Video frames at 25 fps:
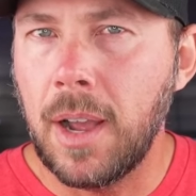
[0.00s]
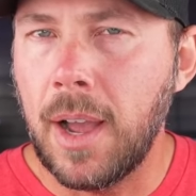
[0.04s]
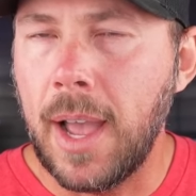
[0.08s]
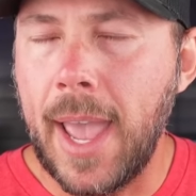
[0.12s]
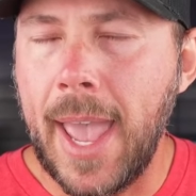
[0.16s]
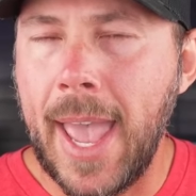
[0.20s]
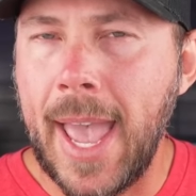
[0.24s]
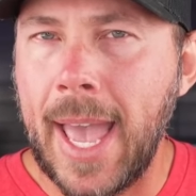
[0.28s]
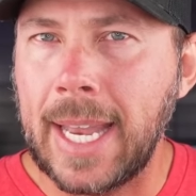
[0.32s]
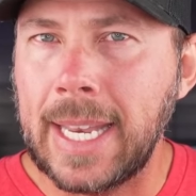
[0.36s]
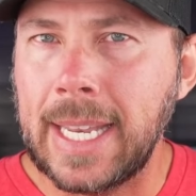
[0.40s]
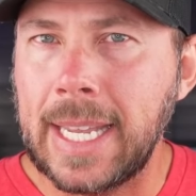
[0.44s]

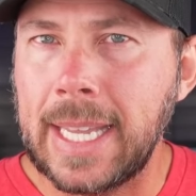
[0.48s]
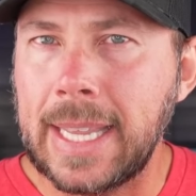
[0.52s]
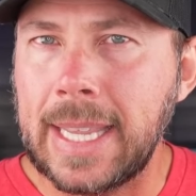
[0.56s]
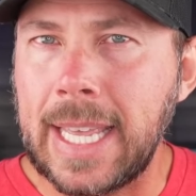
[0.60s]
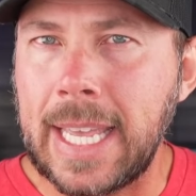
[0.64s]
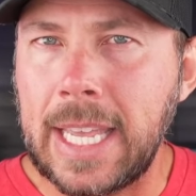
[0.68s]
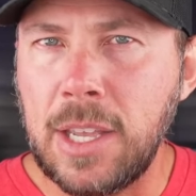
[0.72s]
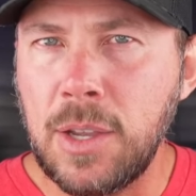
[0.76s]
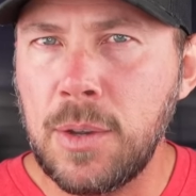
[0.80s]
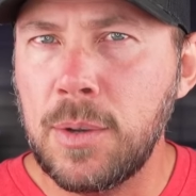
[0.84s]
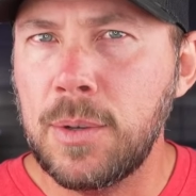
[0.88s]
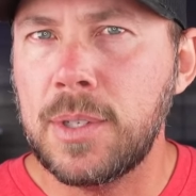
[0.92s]
and
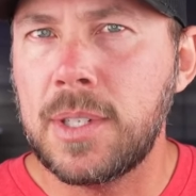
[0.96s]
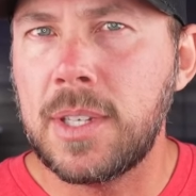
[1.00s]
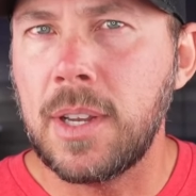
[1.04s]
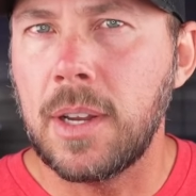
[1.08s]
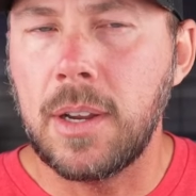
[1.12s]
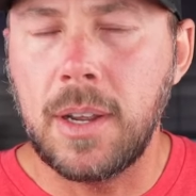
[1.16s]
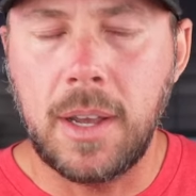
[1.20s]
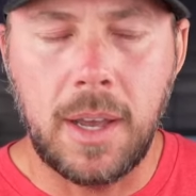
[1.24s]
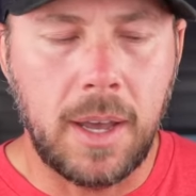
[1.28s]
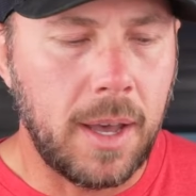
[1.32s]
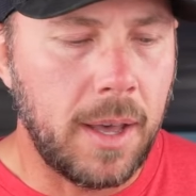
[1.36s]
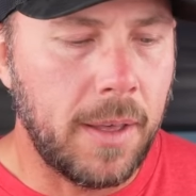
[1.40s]
they use
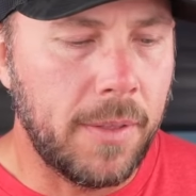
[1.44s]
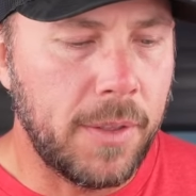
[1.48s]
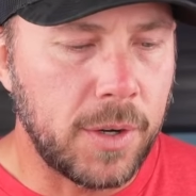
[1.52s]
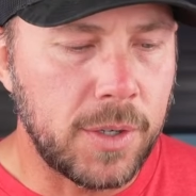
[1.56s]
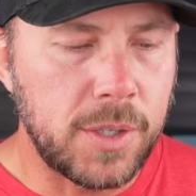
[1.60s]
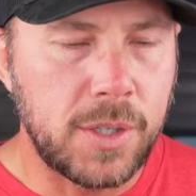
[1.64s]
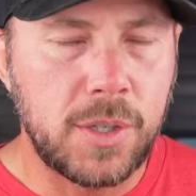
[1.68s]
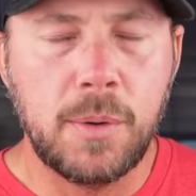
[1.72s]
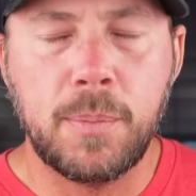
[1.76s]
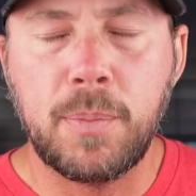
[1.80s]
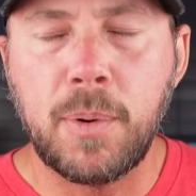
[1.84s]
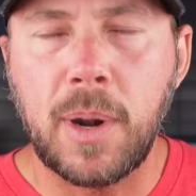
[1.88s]
uh, their
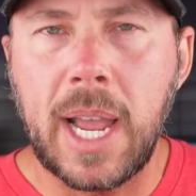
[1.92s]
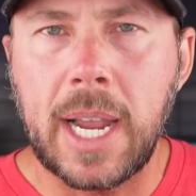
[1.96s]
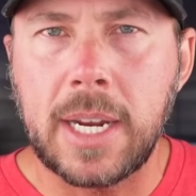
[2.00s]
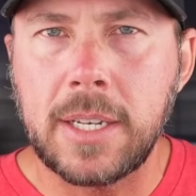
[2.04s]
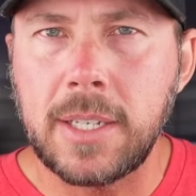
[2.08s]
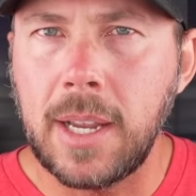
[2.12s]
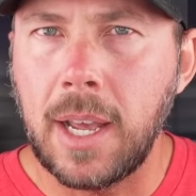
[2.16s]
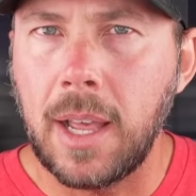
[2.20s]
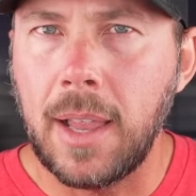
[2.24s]
Super X